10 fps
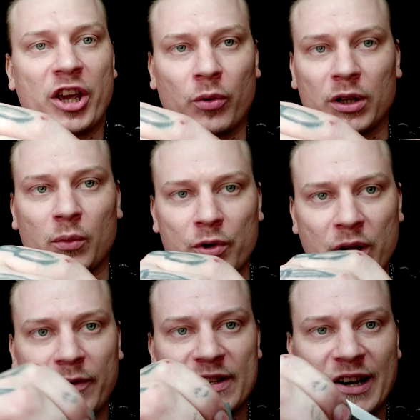generally, when
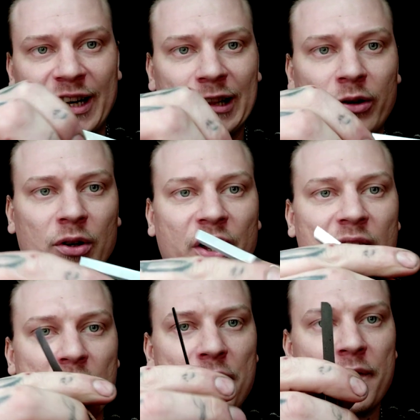you have a tiny little
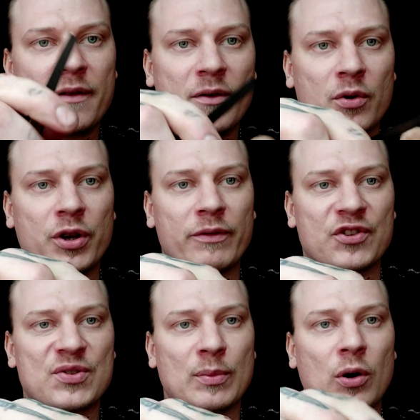knife, when you have
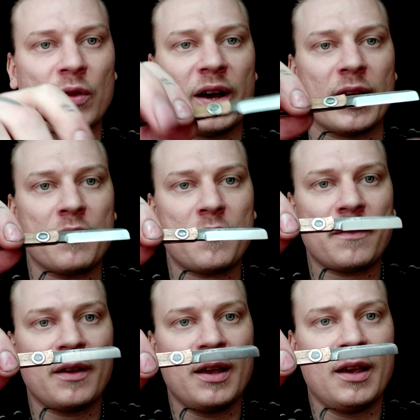a small
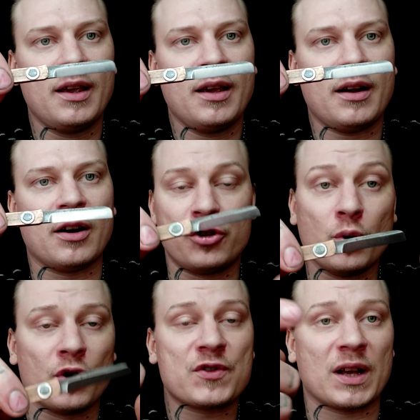knife,
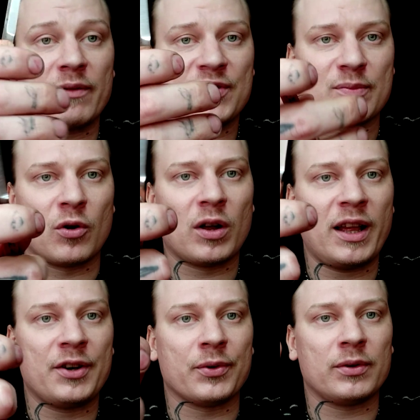you also have a small
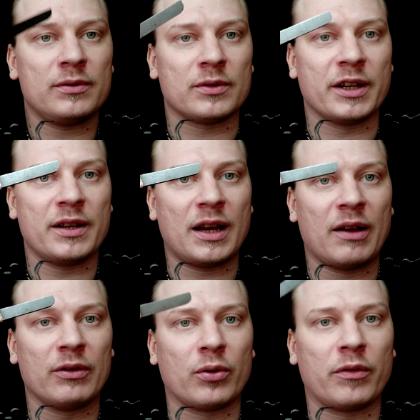handle, right? I
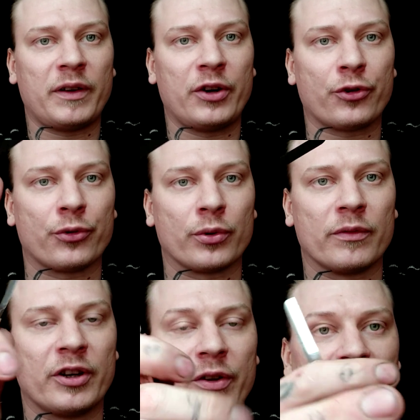have a little finger
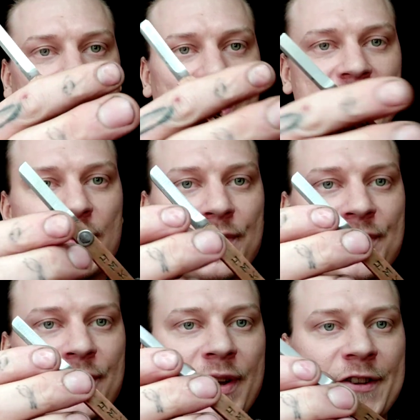groove there that acts
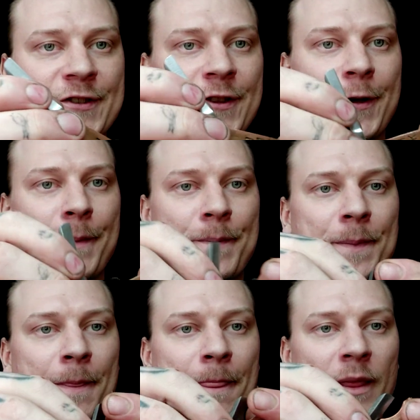also as the
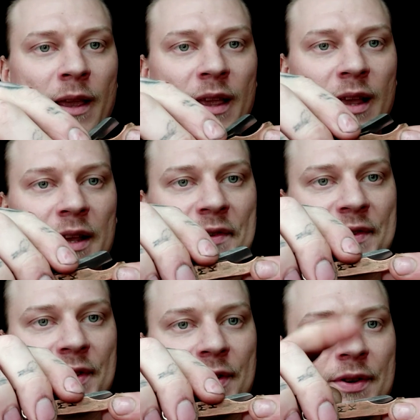
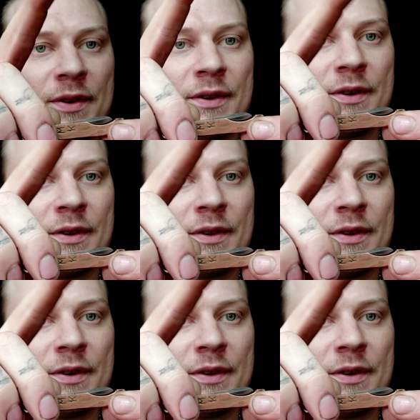as the